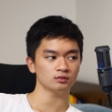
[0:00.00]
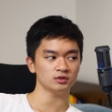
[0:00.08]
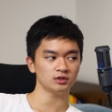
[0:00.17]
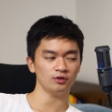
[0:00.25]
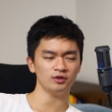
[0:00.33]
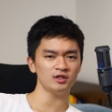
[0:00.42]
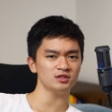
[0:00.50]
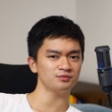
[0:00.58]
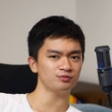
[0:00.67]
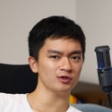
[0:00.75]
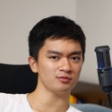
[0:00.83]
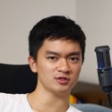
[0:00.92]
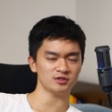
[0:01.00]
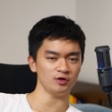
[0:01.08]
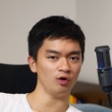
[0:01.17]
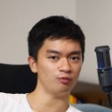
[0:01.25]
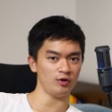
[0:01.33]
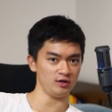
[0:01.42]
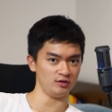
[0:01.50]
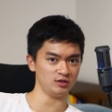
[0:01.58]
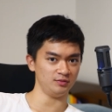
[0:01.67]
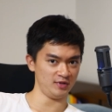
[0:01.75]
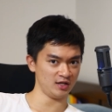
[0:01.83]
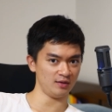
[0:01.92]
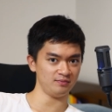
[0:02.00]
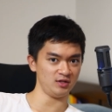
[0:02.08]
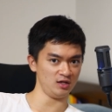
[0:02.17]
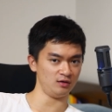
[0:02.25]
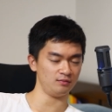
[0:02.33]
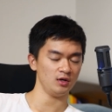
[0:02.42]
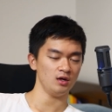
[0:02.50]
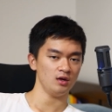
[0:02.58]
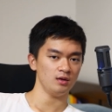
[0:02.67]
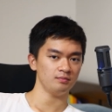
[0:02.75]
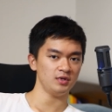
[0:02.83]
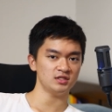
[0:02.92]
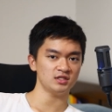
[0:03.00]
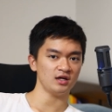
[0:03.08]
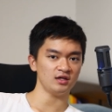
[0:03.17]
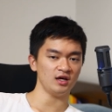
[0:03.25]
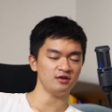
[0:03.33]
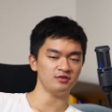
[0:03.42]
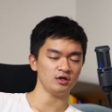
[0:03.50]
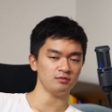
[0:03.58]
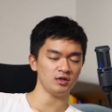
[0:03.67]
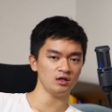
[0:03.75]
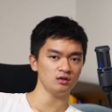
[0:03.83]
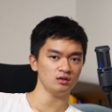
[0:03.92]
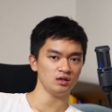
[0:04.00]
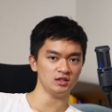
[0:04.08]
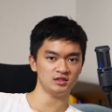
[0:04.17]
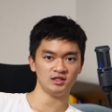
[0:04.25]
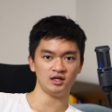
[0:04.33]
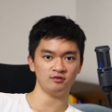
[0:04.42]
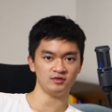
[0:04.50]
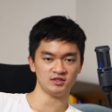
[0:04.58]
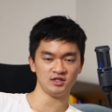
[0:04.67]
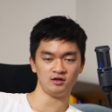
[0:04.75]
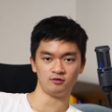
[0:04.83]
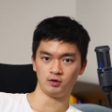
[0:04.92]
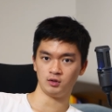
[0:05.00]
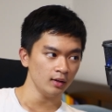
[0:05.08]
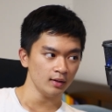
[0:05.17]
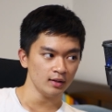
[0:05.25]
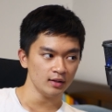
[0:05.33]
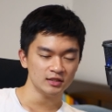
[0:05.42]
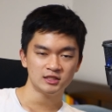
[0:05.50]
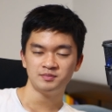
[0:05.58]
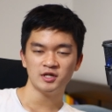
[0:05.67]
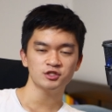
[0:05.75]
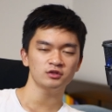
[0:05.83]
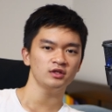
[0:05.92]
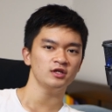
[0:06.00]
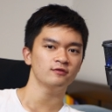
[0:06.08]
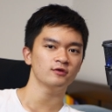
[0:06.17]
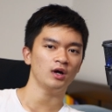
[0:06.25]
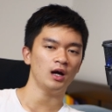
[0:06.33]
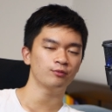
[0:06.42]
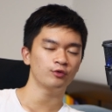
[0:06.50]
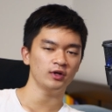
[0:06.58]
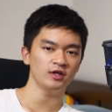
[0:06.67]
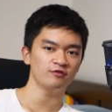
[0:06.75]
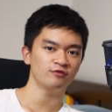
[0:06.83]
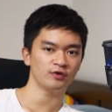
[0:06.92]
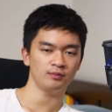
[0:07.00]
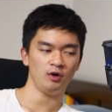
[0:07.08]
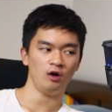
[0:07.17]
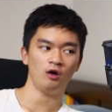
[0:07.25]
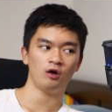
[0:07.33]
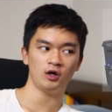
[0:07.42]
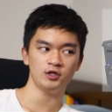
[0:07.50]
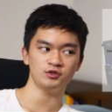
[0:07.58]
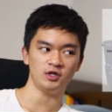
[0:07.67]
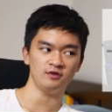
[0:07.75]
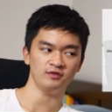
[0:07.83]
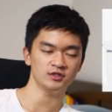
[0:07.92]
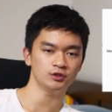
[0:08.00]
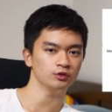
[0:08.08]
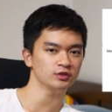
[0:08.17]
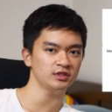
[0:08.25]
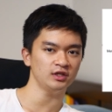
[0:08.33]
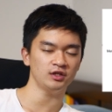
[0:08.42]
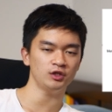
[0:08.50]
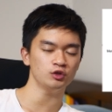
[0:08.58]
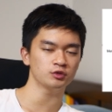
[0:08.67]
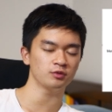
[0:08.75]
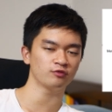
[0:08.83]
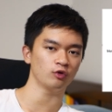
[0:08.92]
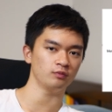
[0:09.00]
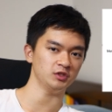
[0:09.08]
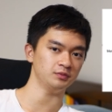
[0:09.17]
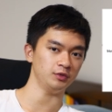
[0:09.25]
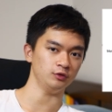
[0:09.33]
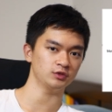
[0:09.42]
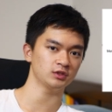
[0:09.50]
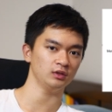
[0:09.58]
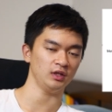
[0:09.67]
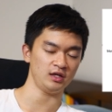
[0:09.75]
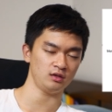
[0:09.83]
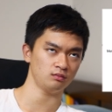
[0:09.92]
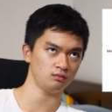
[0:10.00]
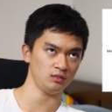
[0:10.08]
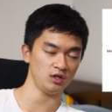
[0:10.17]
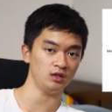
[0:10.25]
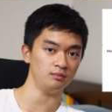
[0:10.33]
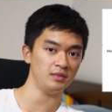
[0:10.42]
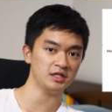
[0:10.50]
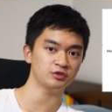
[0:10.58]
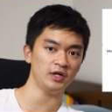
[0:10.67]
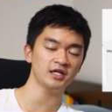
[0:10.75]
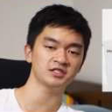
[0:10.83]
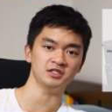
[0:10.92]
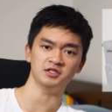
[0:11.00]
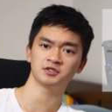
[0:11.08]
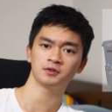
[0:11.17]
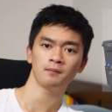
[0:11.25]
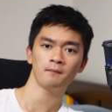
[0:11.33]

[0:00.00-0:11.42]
So it is pretty much a no-brainer to pick up the PCIe NVMe instead of the SATA one. Especially if you're upgrading from a hard drive, as you'll see a huge performance boost, like in Metro Exodus.